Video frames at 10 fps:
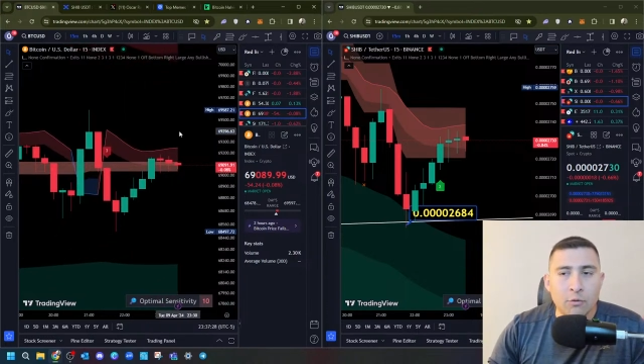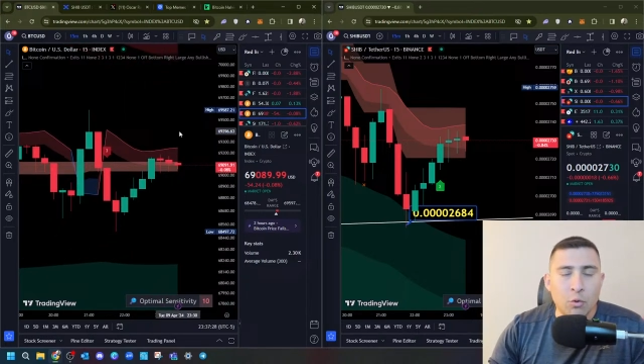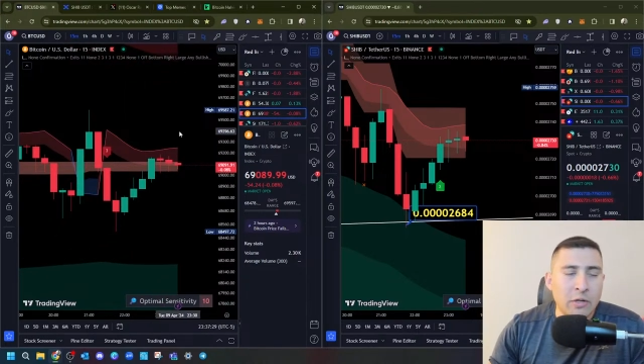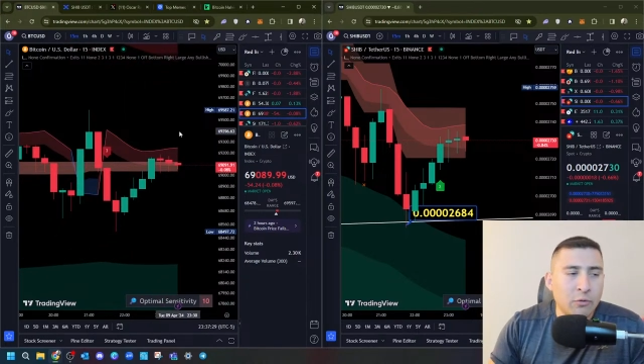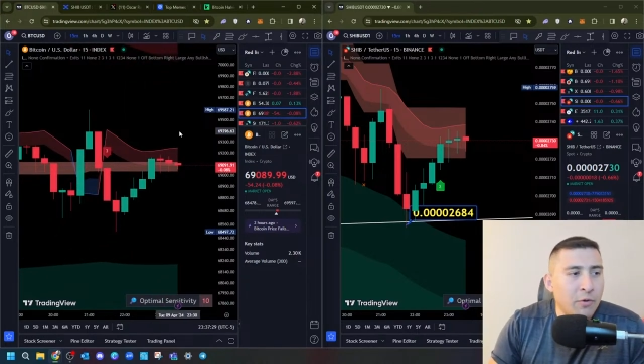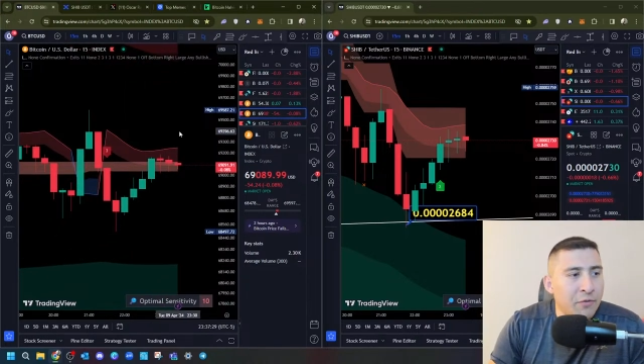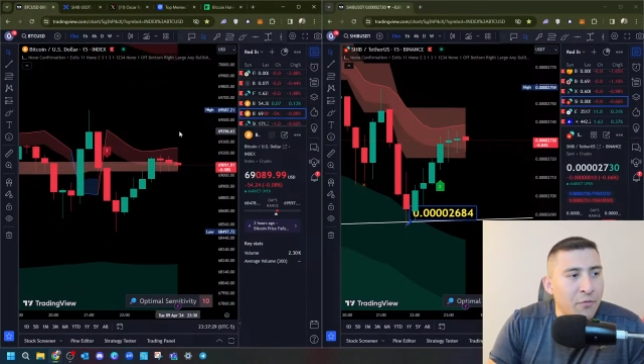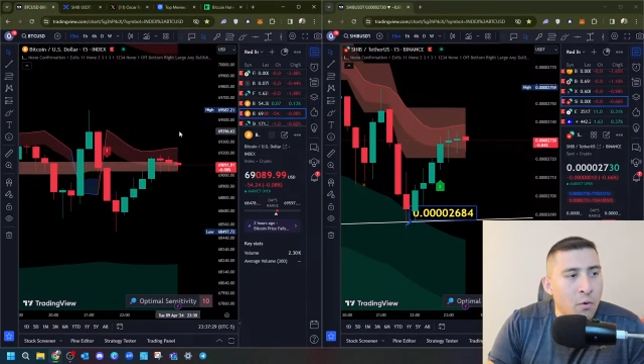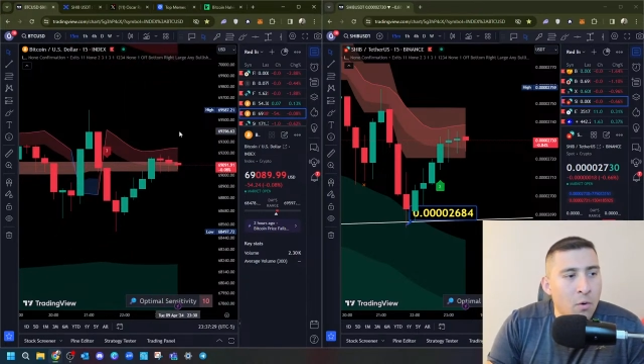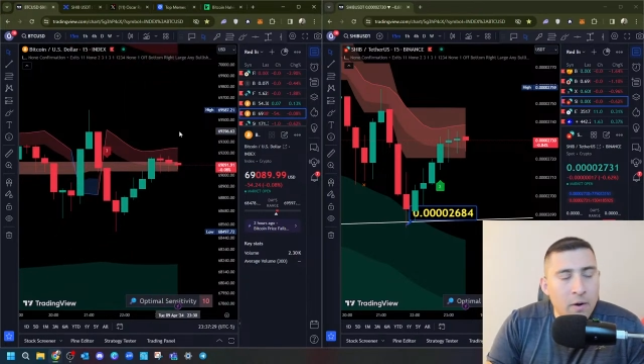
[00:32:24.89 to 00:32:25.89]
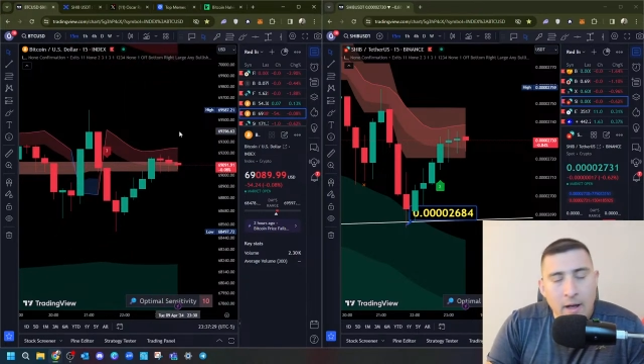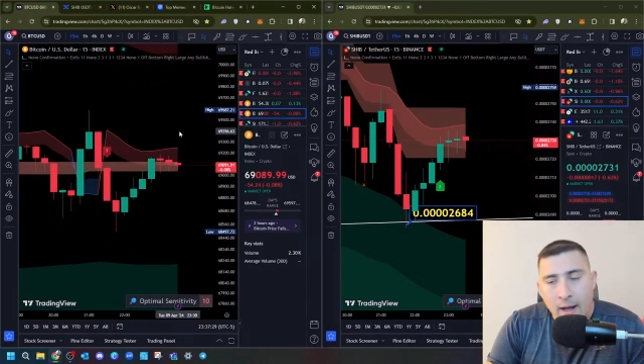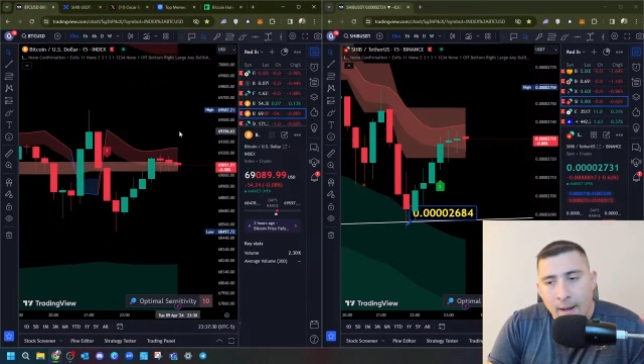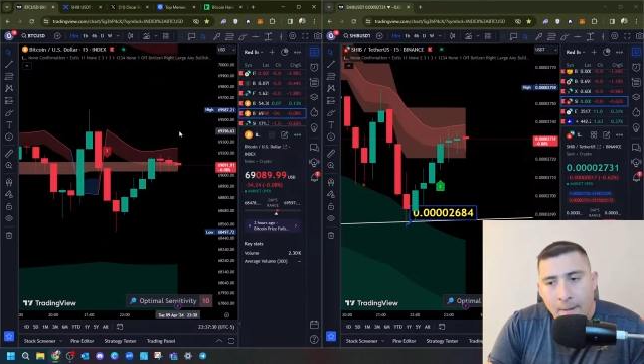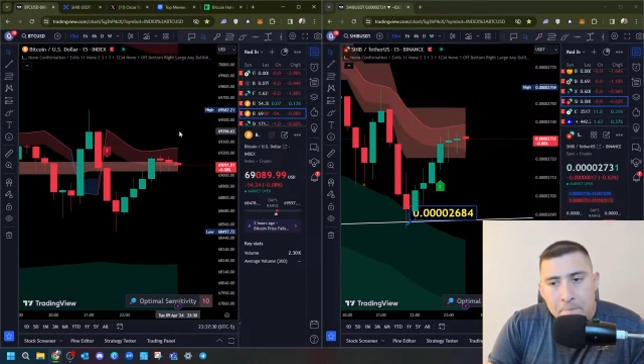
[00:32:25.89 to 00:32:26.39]

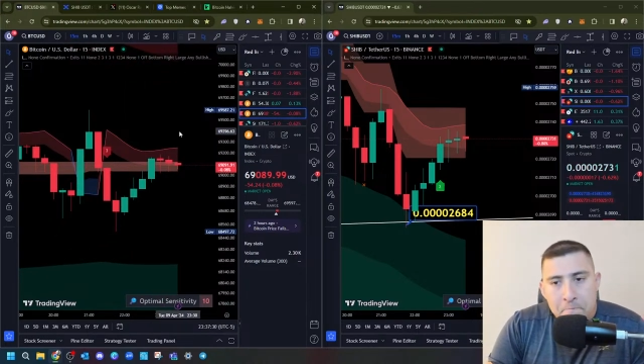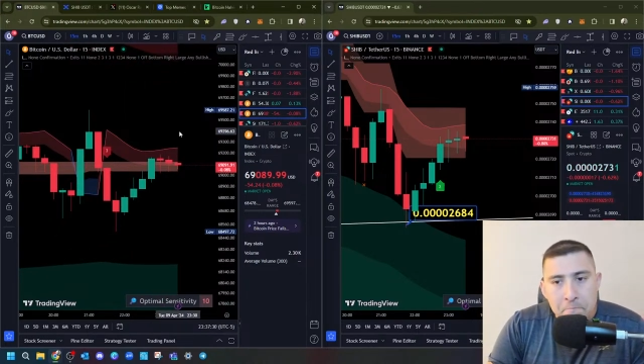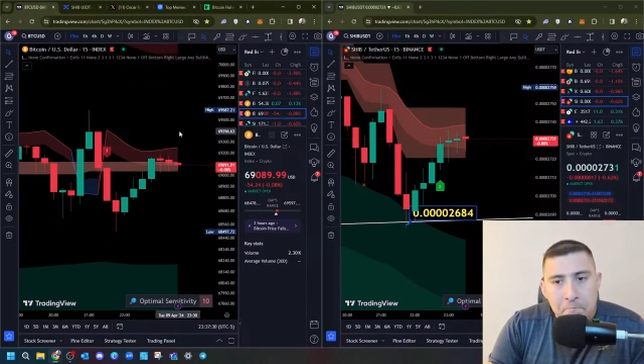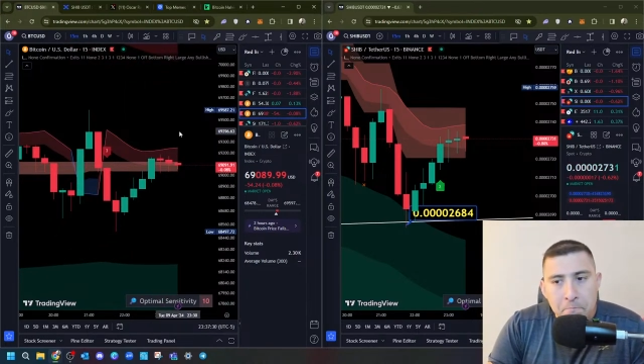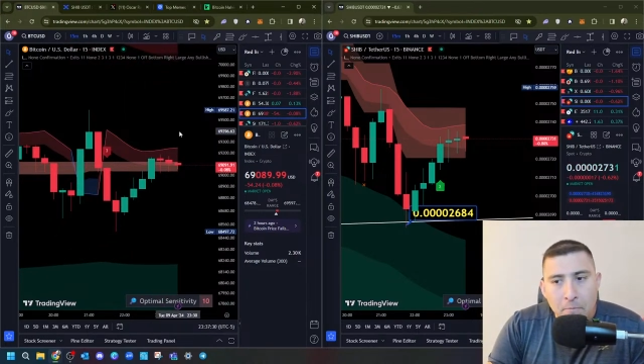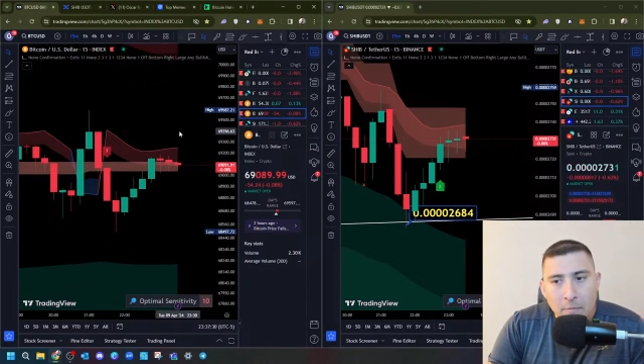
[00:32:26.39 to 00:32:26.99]
2024, um,